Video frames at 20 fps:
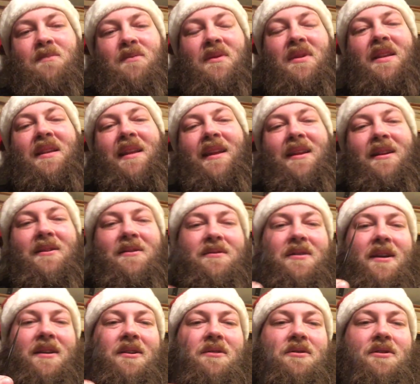
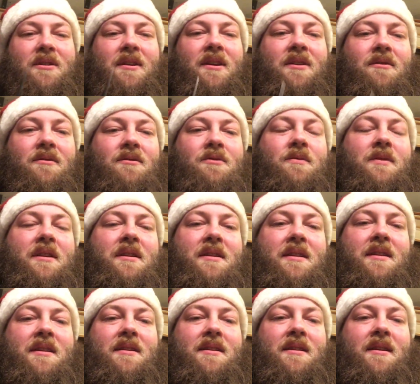Not usually huge with
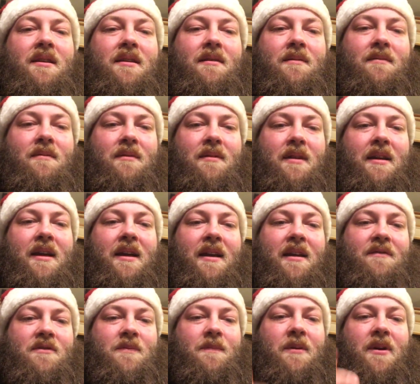assisted
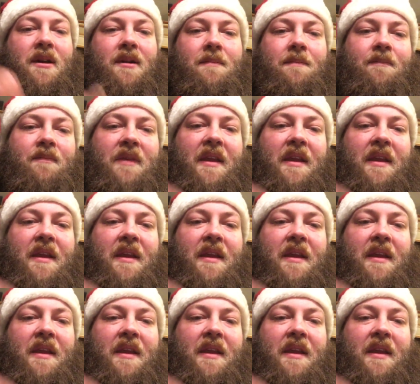knives, but